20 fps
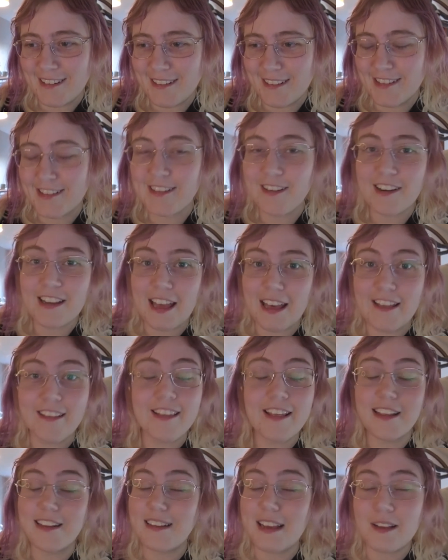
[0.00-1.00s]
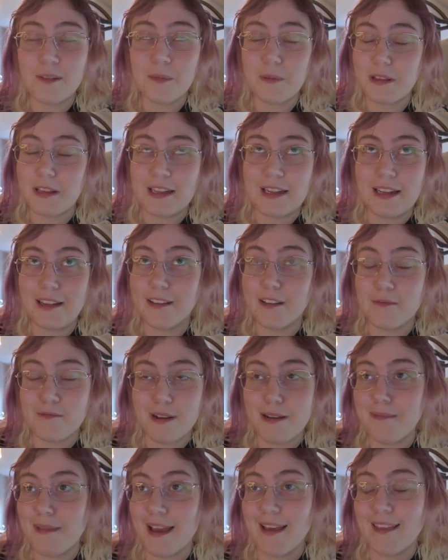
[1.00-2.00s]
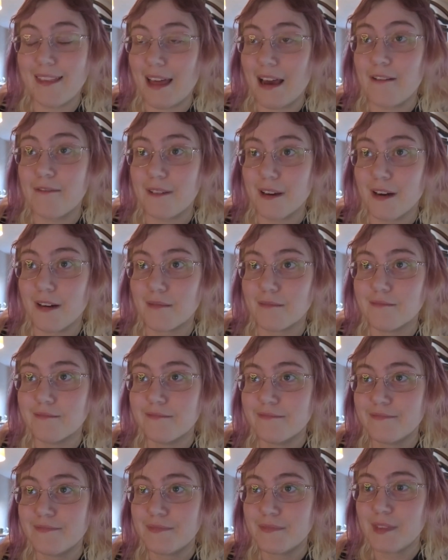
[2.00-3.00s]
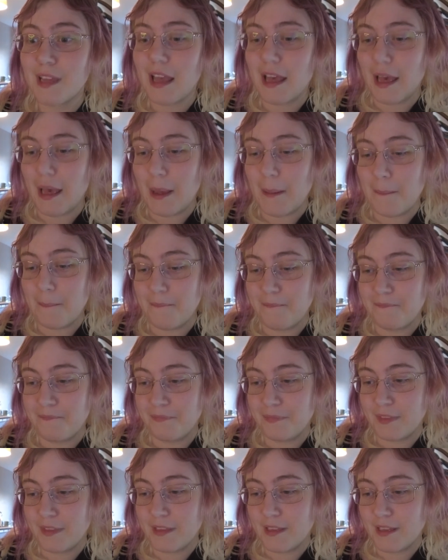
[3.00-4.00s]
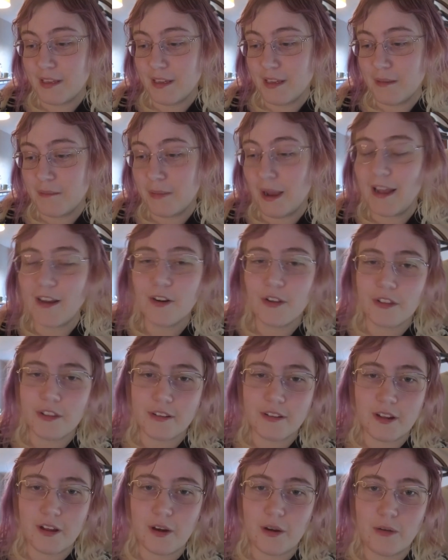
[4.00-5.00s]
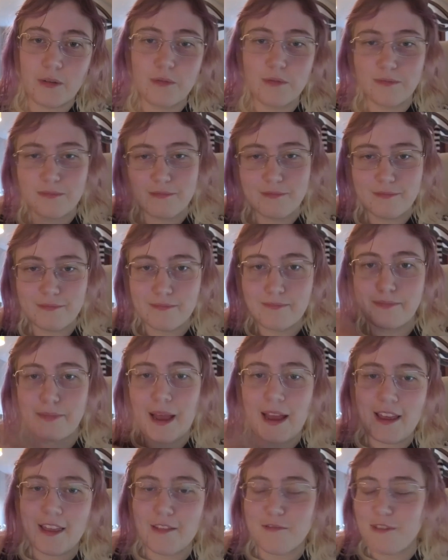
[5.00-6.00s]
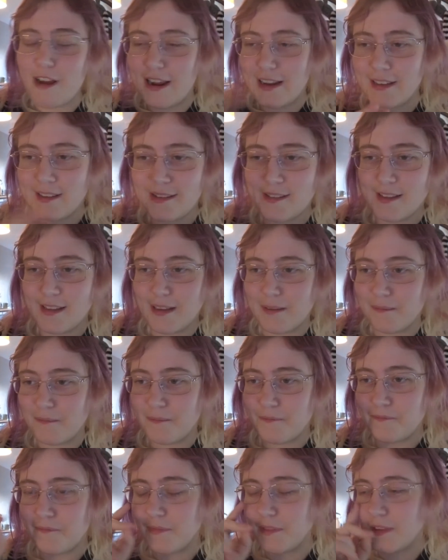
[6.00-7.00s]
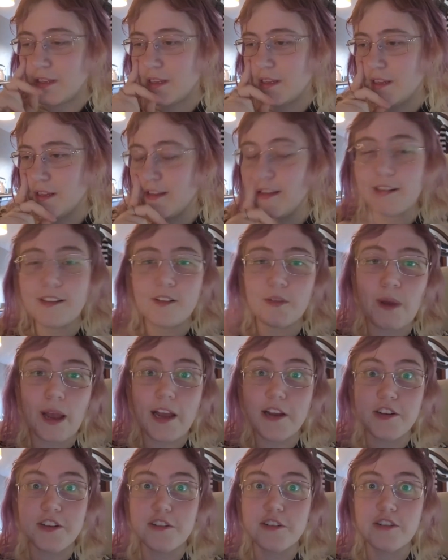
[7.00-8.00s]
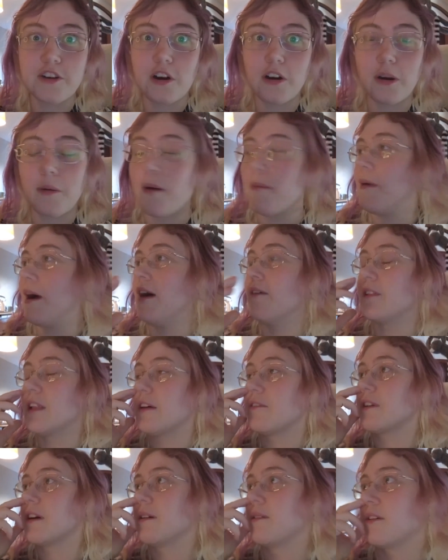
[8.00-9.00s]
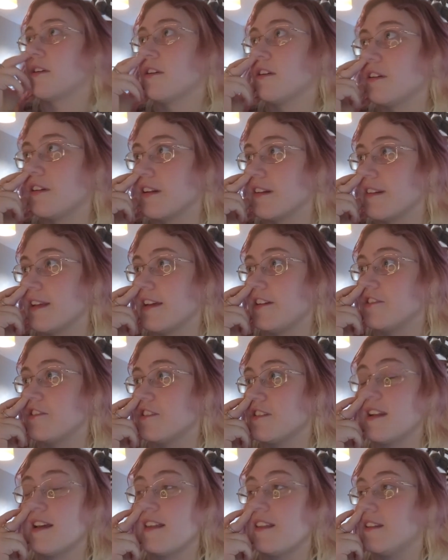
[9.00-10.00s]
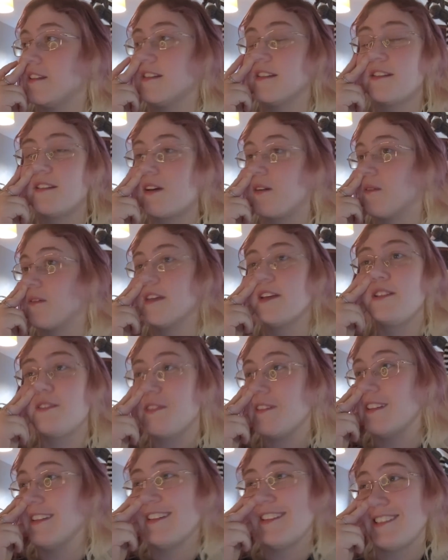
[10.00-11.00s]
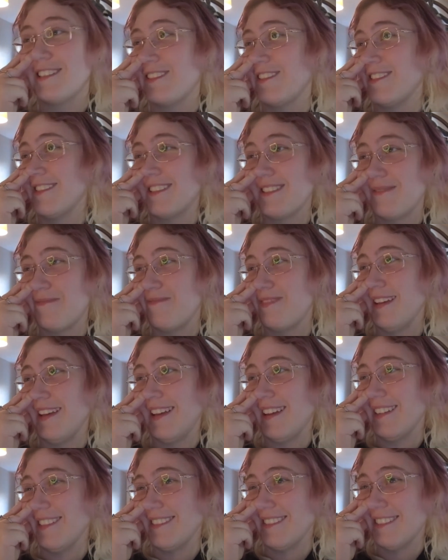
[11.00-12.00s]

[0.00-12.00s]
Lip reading: So yeah, they desperately need to remake that film. But I know there's the whole buying the rights thing. This is why I shouldn't talk about Marvel. I've now gone on a tangent, and this is not what this video should have been.